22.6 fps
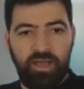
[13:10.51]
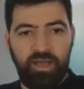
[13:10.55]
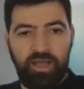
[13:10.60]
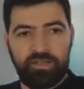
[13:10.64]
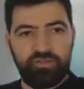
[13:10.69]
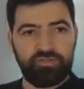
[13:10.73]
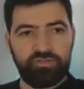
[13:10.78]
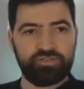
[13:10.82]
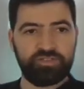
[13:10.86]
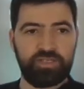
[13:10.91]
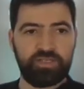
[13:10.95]
I
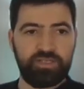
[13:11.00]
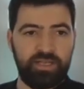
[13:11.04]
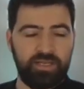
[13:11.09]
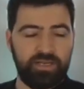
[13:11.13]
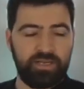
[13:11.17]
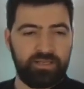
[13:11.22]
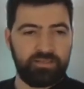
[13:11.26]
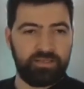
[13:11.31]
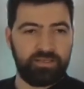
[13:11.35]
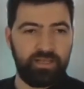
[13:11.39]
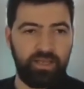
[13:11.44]
use the
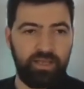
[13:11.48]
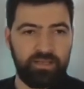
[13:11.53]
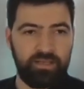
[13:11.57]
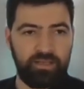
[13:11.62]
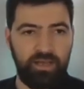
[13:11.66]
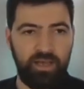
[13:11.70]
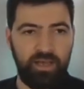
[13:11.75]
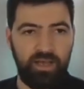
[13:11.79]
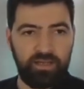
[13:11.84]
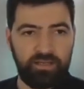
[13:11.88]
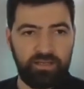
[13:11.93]
data and the
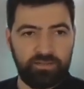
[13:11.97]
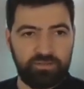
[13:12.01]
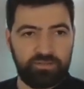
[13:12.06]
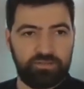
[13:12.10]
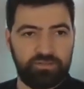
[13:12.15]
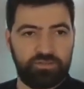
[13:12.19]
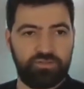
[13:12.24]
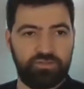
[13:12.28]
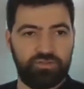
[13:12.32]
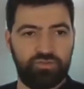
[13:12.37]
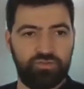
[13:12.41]
AI
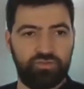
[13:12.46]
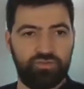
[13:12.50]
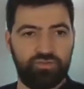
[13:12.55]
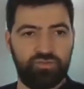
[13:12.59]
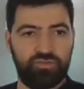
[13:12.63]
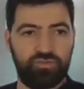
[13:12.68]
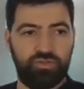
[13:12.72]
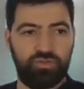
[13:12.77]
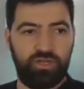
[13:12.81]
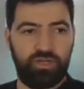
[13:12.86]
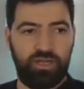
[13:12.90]

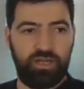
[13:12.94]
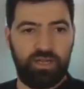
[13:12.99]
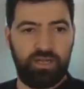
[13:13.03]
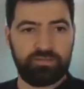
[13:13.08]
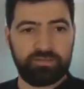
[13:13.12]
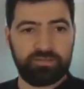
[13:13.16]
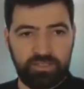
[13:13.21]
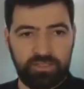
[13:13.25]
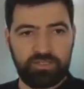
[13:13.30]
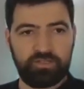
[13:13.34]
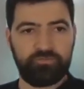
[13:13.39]
to
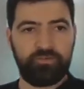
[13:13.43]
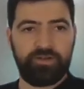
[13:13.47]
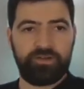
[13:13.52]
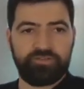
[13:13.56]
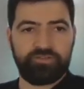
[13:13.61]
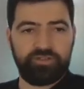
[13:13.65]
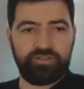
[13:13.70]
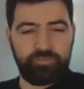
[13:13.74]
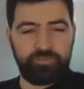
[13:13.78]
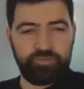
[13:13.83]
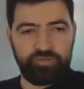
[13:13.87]
identify
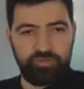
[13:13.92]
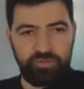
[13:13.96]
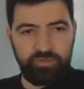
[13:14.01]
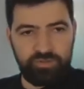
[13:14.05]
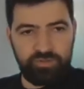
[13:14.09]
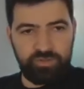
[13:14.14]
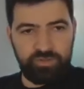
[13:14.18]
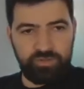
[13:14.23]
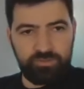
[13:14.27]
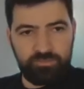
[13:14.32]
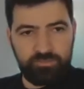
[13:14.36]
this
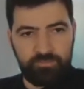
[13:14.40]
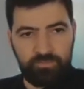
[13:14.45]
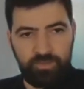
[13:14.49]
opportunity